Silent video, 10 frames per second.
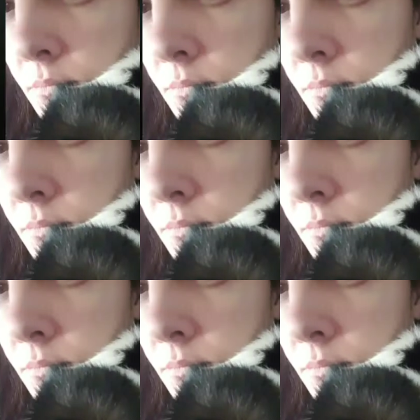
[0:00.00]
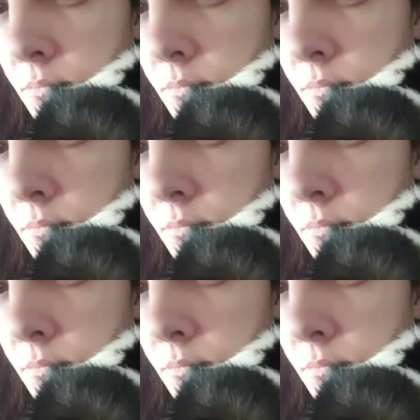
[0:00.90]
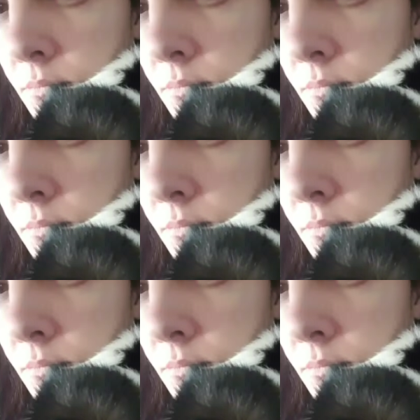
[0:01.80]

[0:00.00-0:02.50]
[no speech]